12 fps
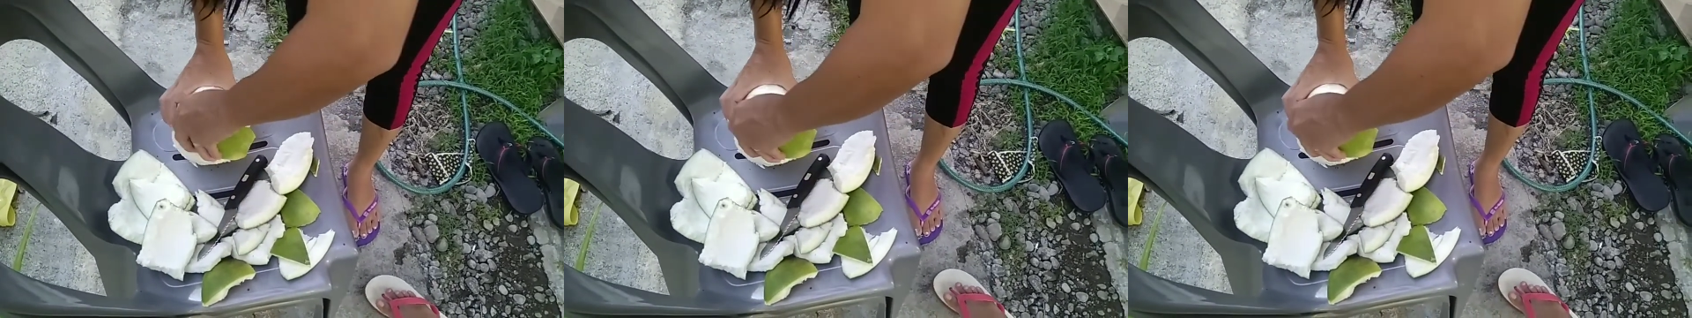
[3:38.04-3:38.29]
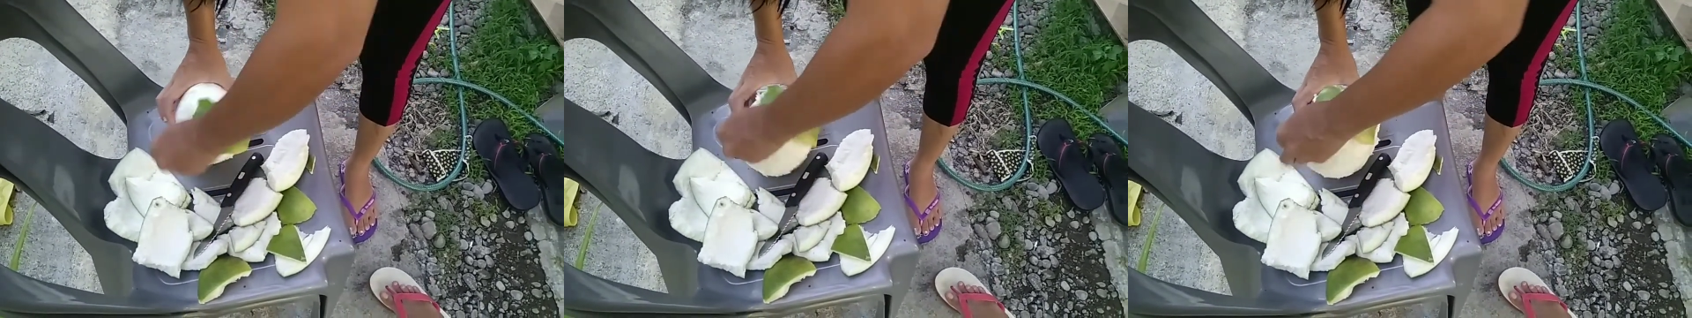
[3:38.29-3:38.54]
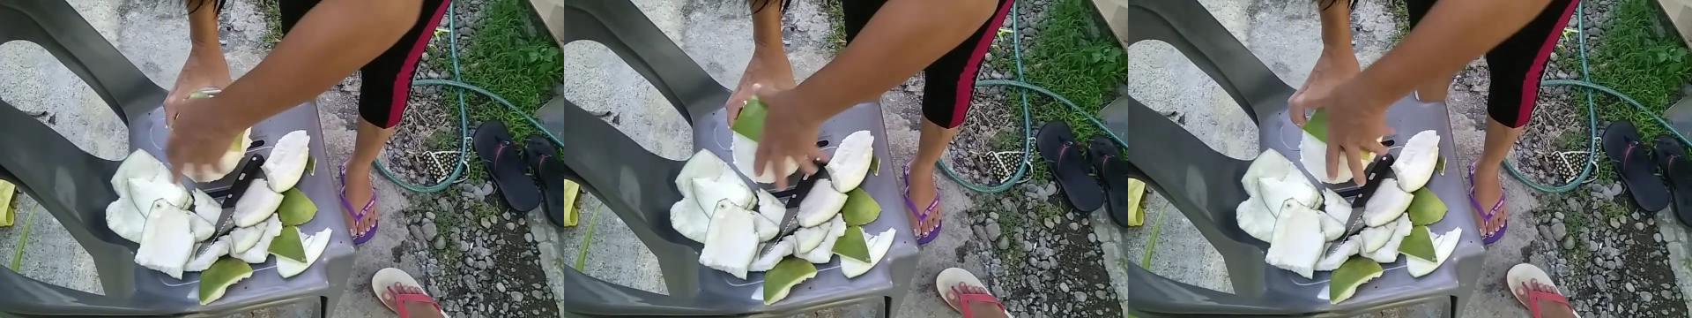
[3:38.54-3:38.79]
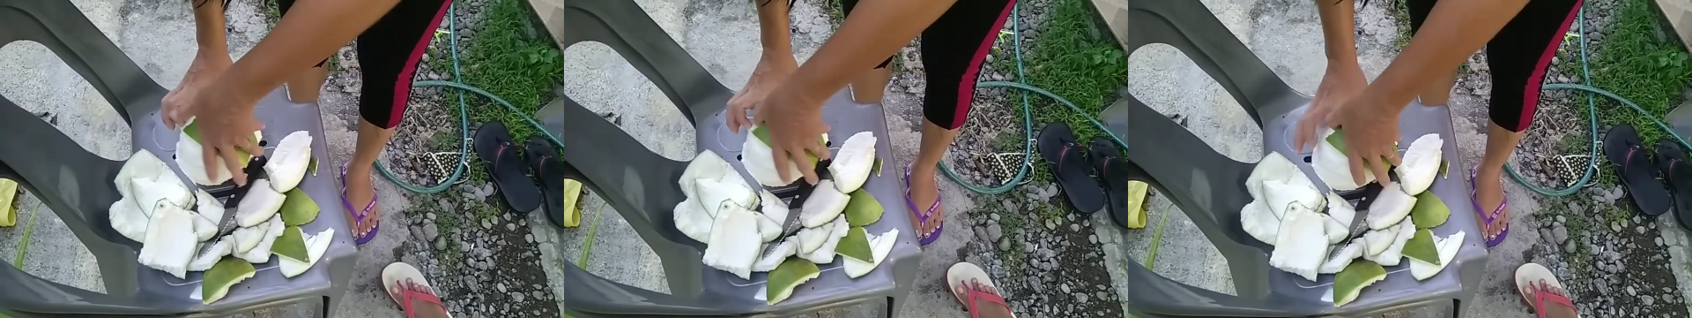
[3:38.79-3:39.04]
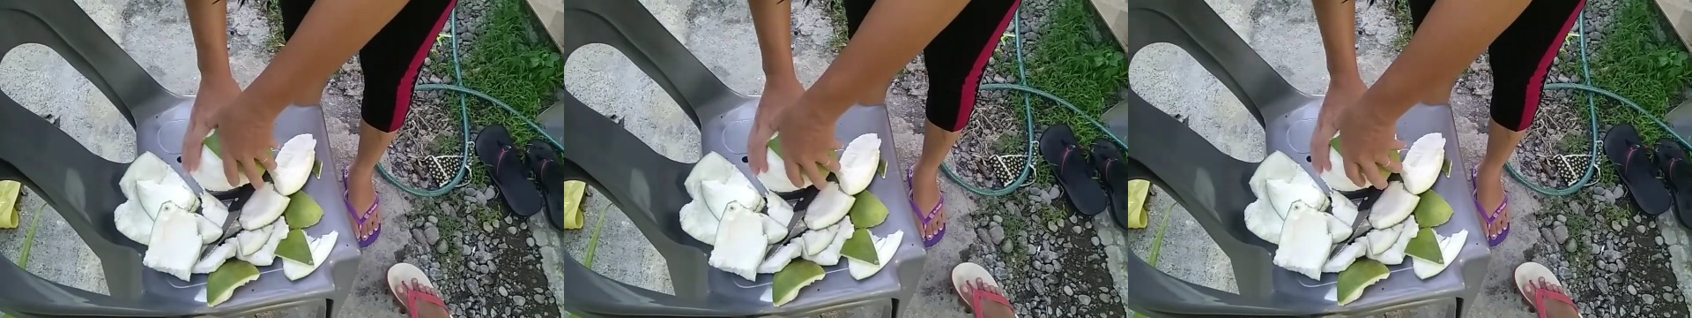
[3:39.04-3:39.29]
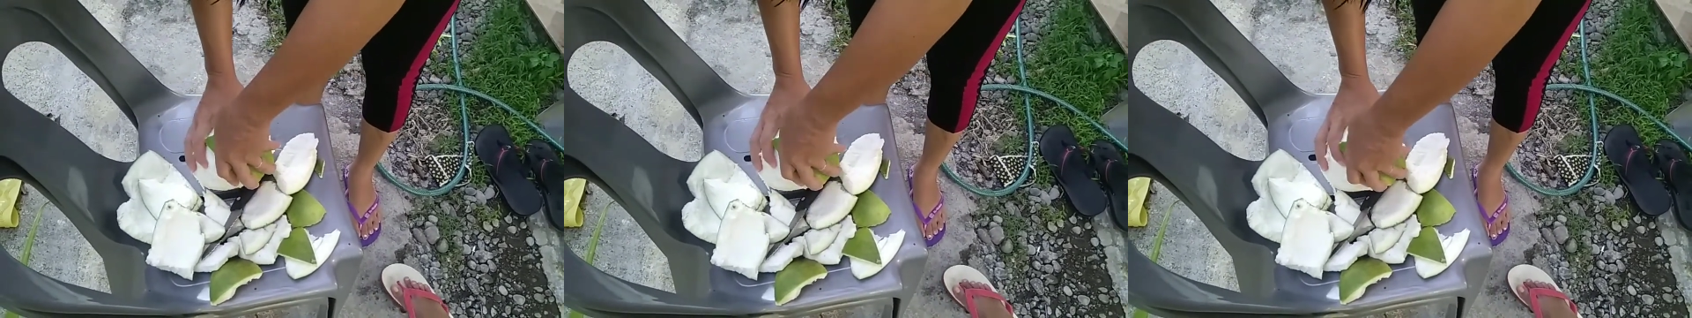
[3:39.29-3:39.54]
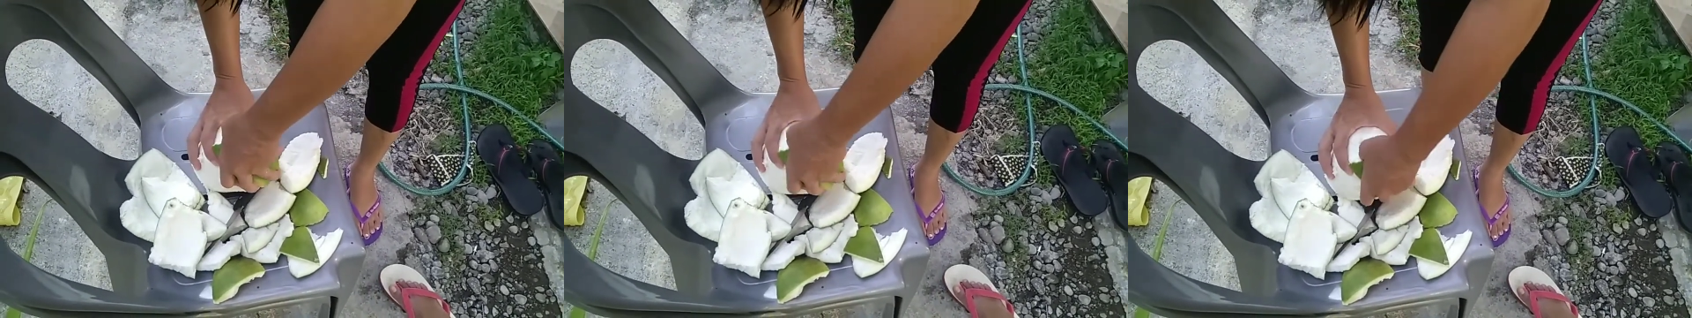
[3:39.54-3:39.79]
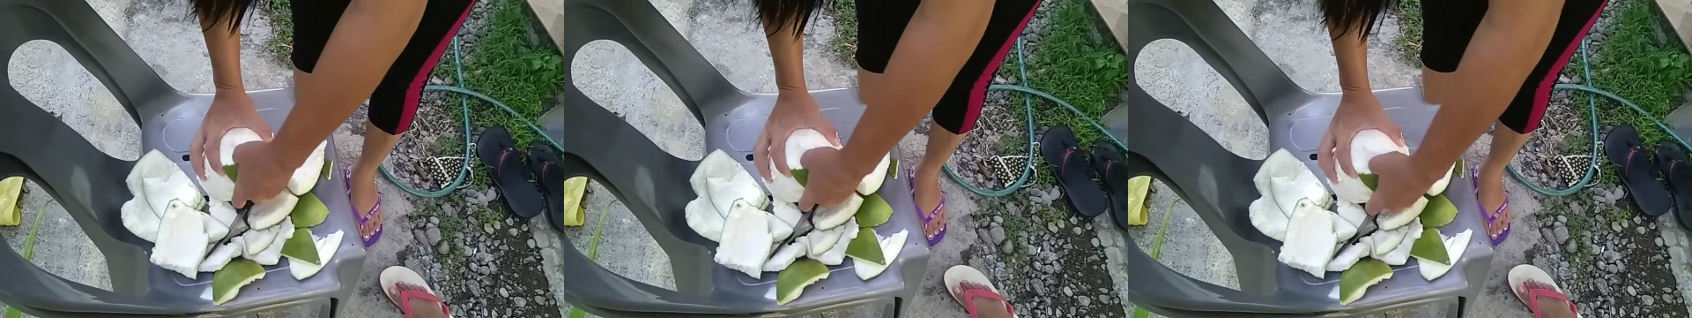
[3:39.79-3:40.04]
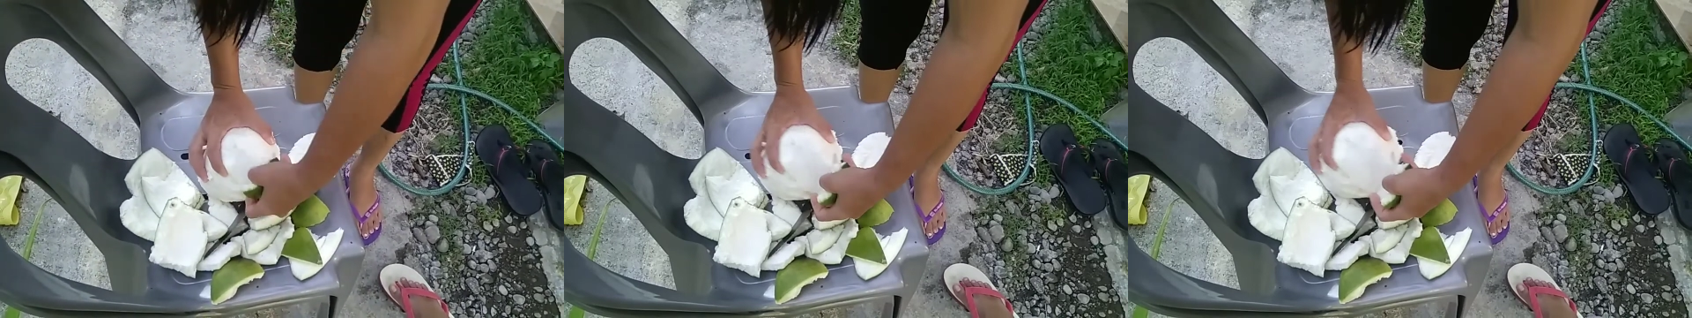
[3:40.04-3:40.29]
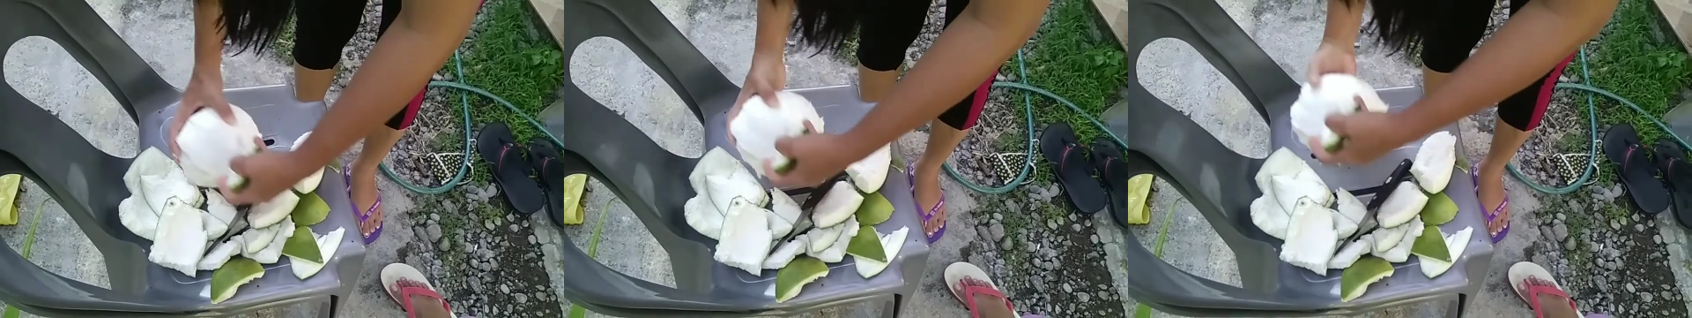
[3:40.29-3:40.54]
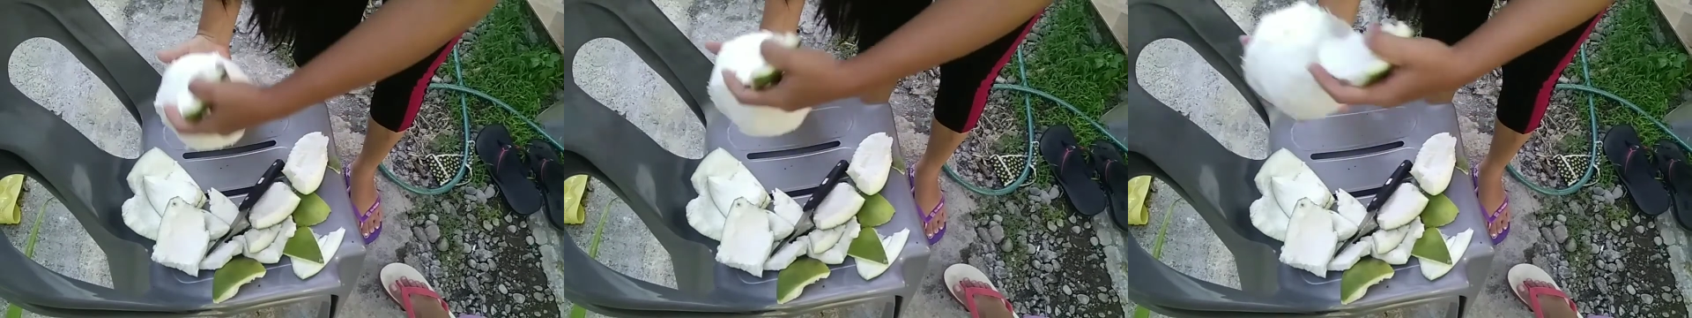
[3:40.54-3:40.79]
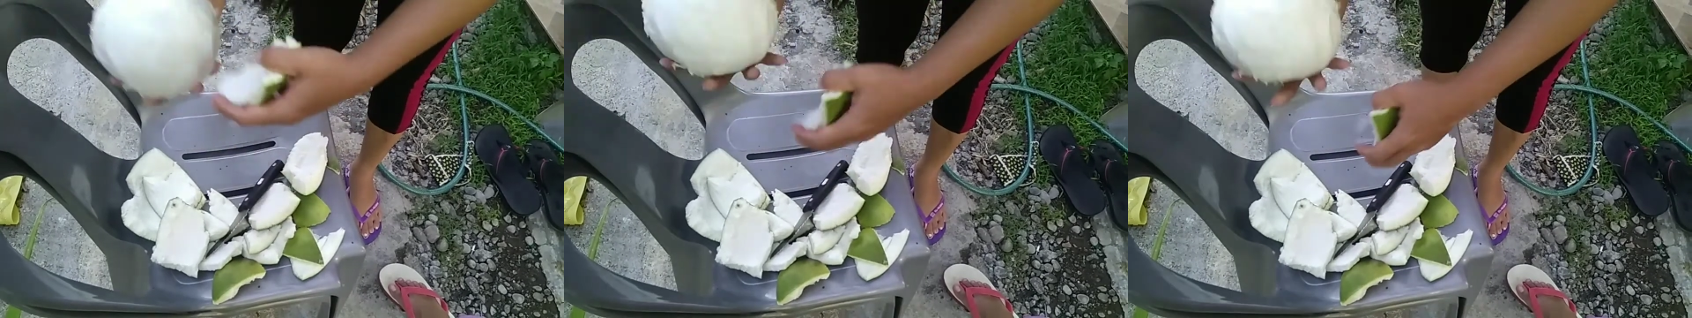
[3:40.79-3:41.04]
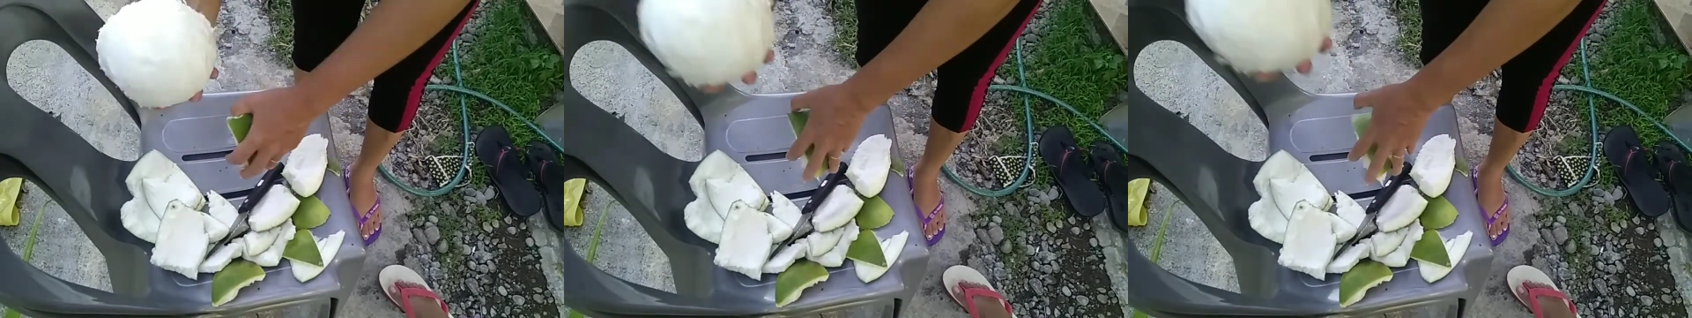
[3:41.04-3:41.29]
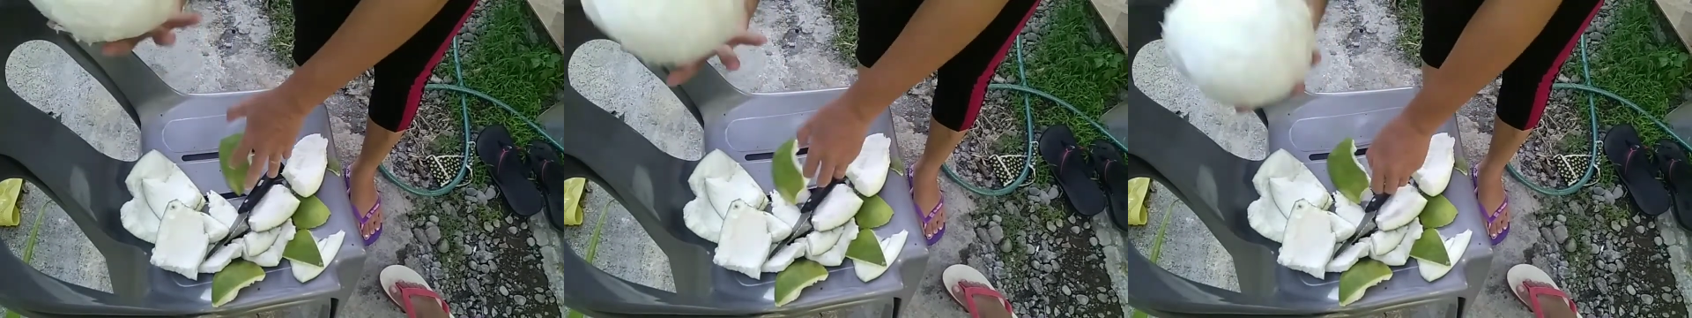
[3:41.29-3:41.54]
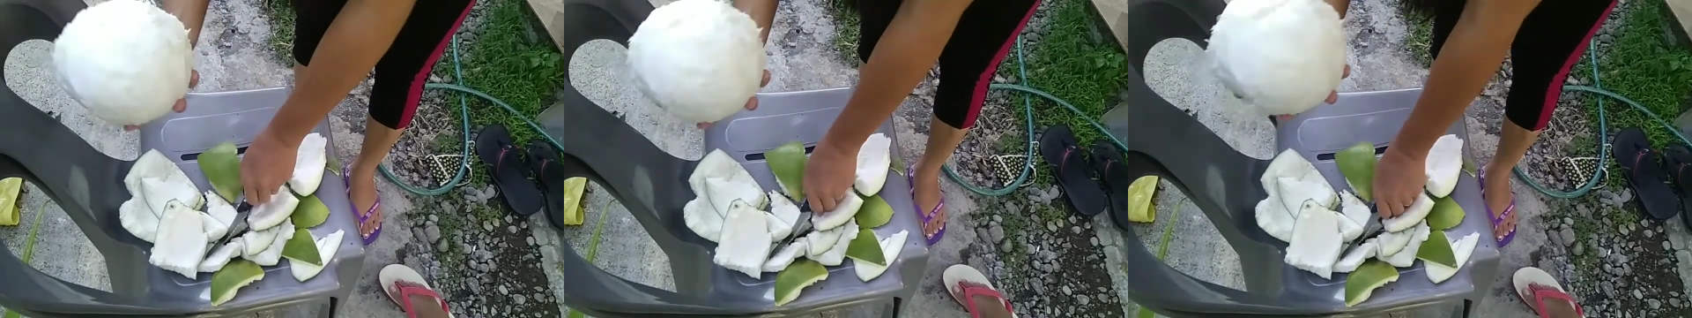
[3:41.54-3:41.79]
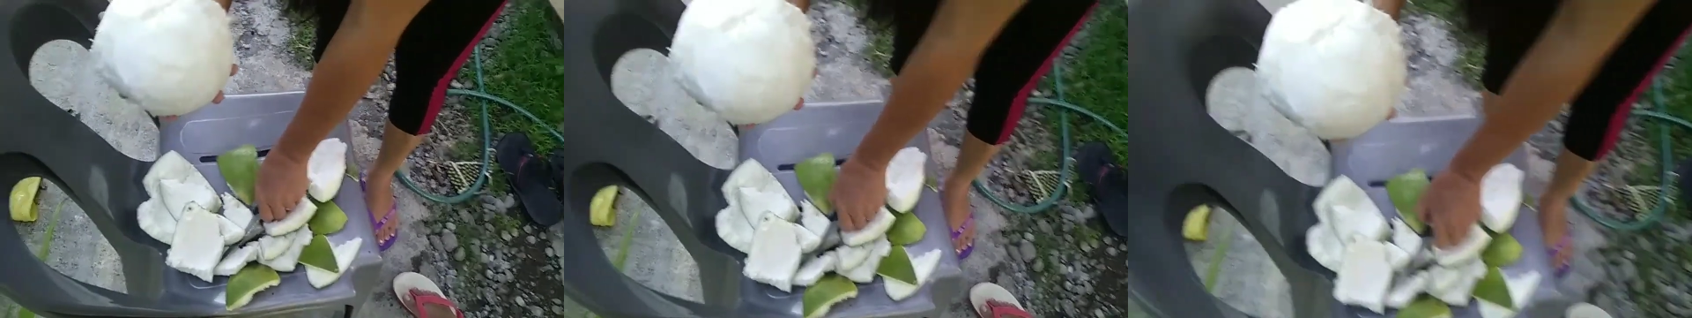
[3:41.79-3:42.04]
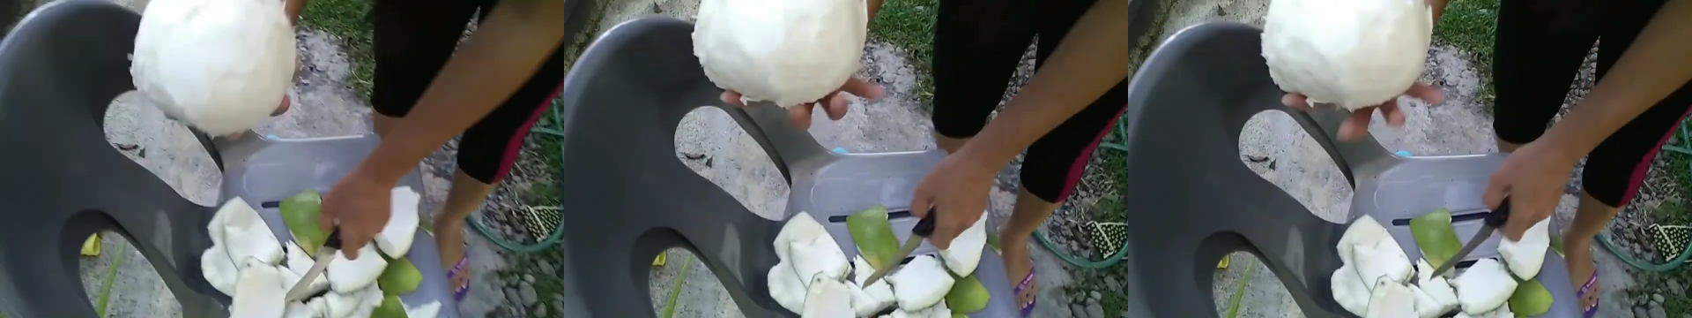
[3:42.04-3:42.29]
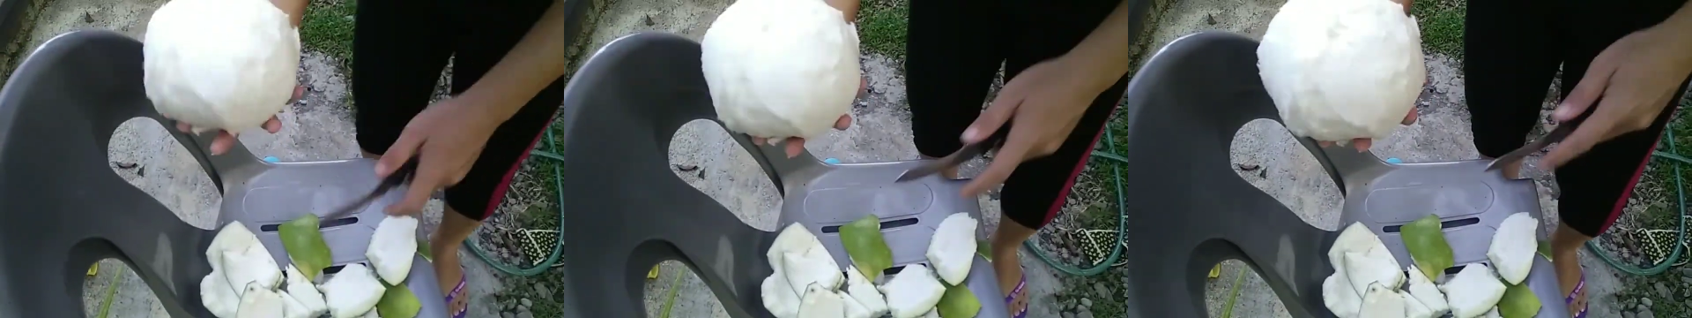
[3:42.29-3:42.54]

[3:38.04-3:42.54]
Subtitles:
[unreadable: no face in view]